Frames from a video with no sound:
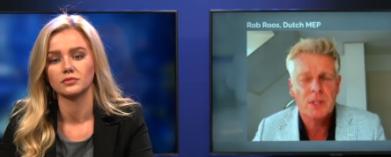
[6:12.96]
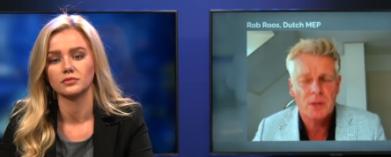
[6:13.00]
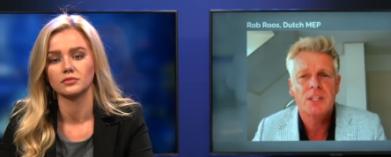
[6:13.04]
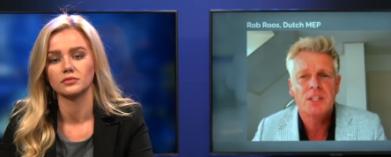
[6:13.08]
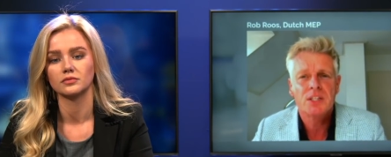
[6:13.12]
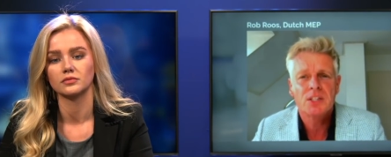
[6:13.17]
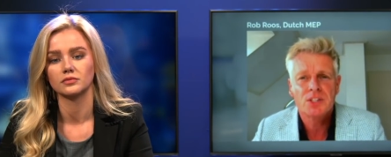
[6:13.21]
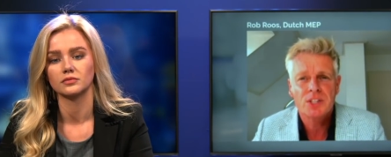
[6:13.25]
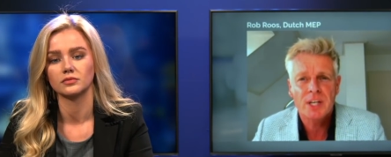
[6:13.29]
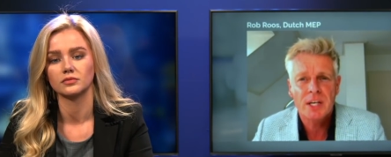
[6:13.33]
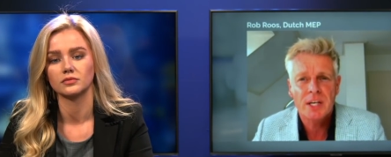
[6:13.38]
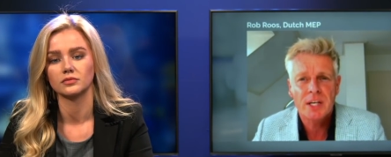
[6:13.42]

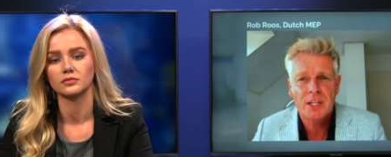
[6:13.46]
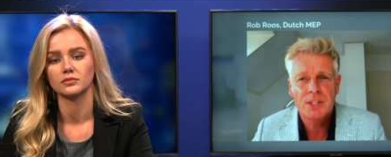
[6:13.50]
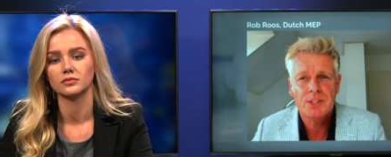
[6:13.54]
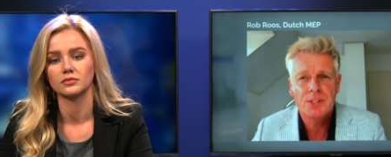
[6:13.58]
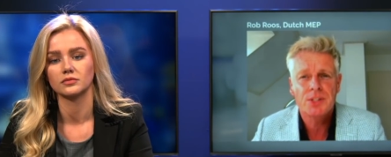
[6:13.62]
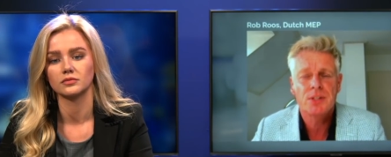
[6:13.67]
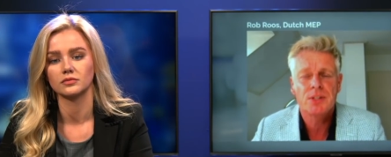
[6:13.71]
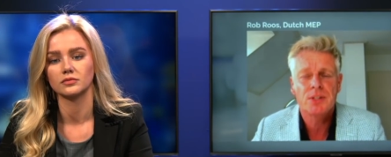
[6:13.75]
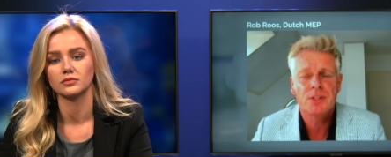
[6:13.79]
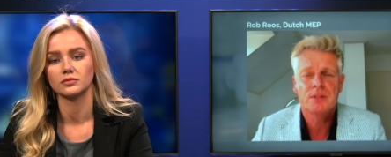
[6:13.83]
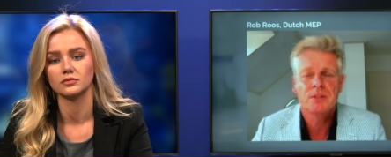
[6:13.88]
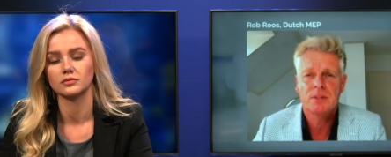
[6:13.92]
Speaker 1: is
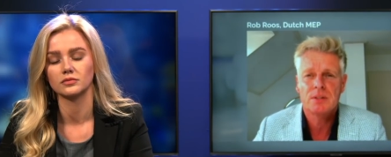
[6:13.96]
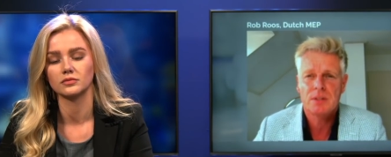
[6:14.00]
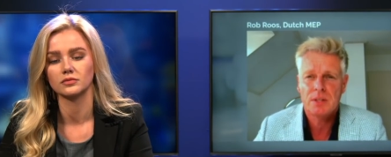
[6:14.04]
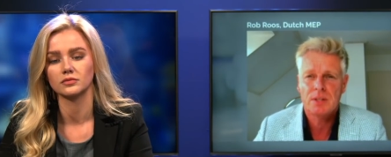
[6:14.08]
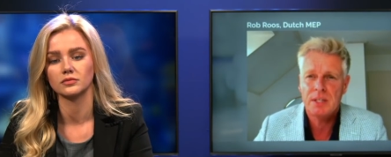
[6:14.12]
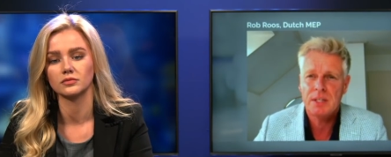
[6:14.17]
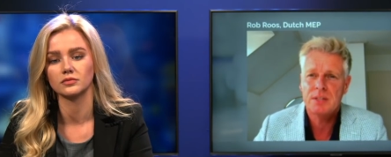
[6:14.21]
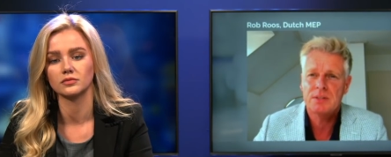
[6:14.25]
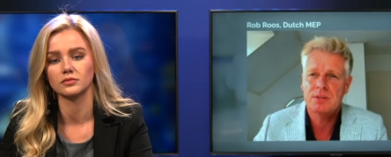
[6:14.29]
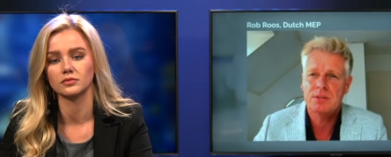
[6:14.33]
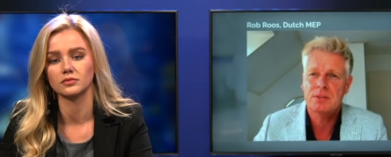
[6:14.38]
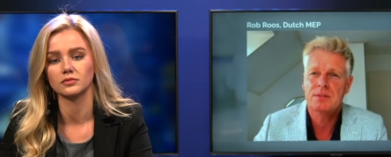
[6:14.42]
uh,
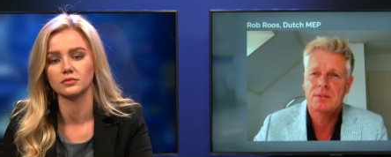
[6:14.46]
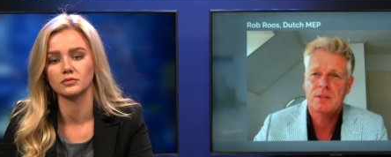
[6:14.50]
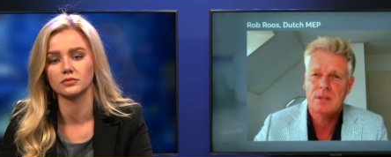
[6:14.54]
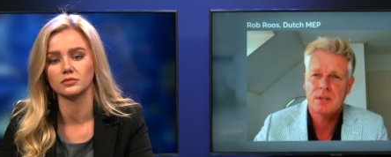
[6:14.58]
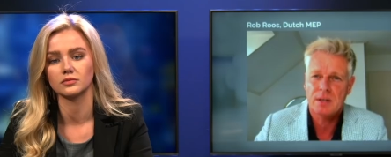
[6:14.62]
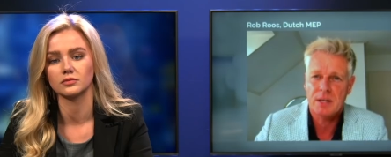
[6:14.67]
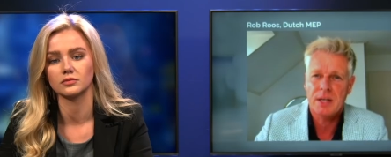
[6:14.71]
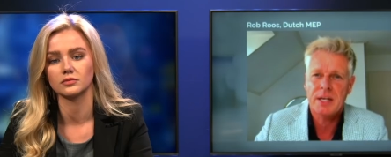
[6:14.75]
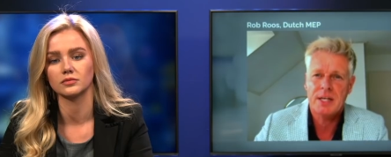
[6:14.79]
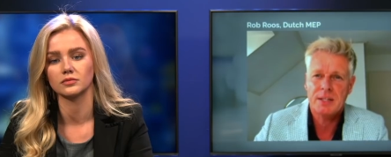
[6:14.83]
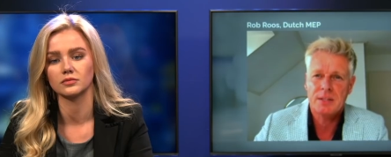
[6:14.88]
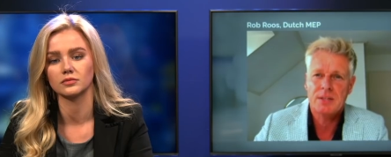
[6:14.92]
against this
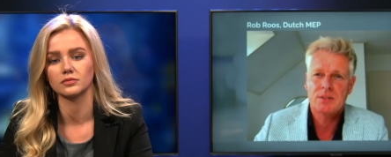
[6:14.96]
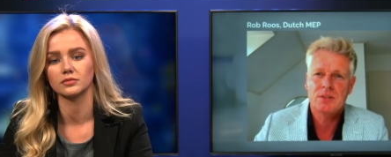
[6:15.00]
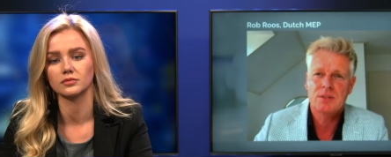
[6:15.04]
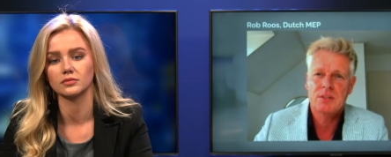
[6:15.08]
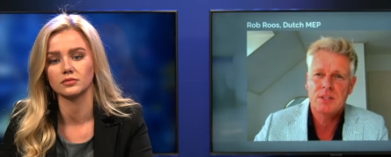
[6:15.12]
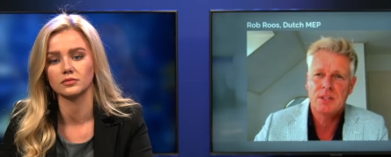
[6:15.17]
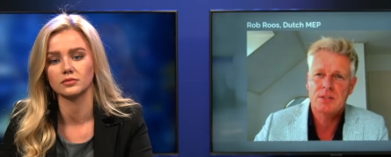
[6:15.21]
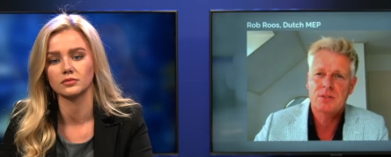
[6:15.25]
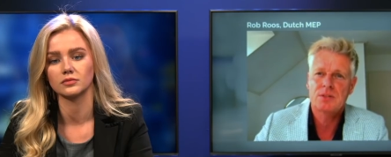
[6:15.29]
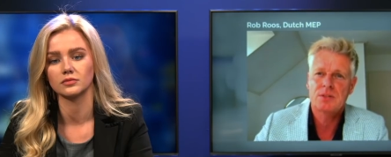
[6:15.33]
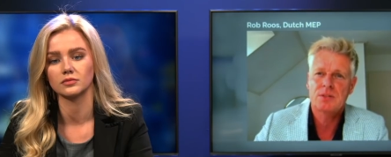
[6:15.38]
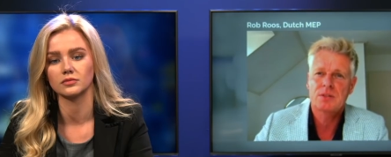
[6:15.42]

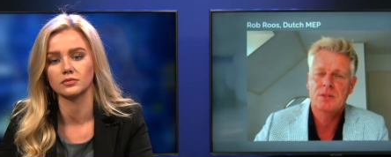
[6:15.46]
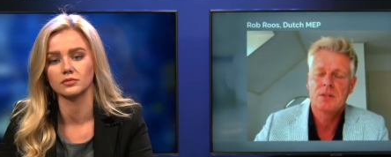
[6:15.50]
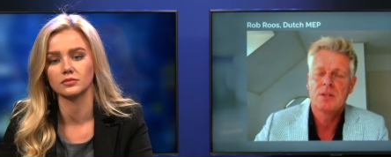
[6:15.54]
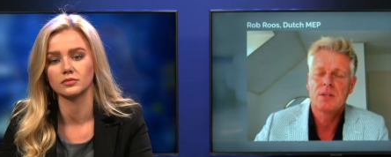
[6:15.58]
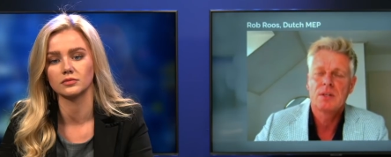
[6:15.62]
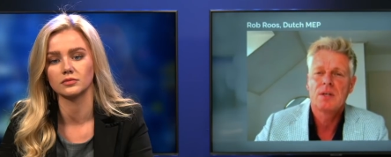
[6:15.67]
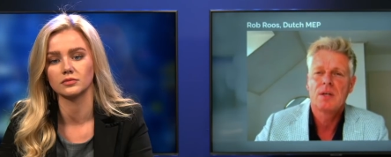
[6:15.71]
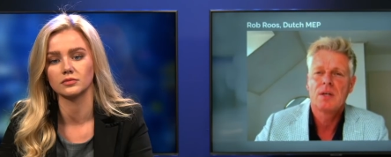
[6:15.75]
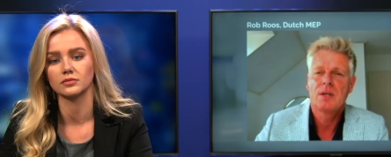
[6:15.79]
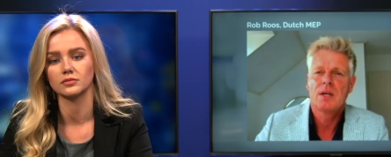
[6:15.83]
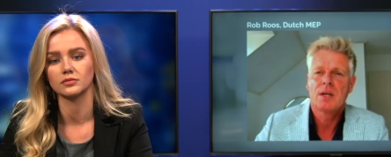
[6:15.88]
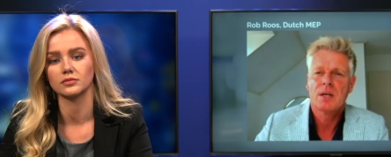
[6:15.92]
kind of
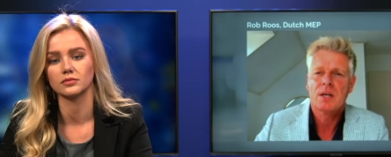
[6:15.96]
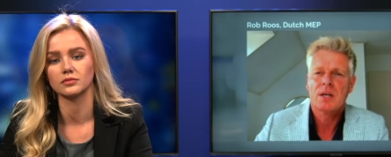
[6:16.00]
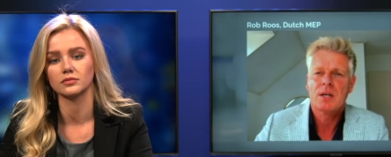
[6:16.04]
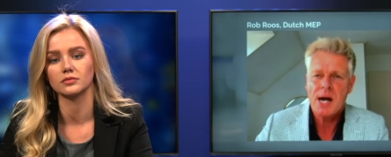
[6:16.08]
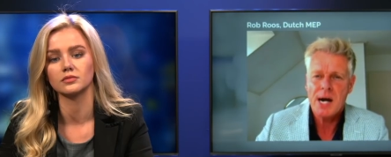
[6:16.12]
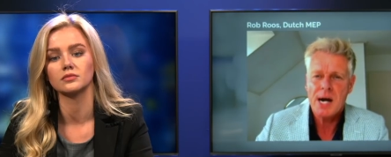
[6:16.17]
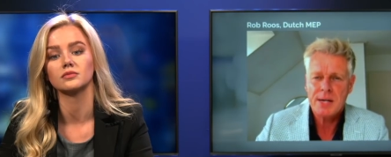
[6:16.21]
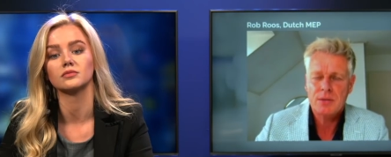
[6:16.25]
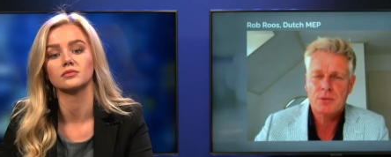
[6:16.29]
certificate.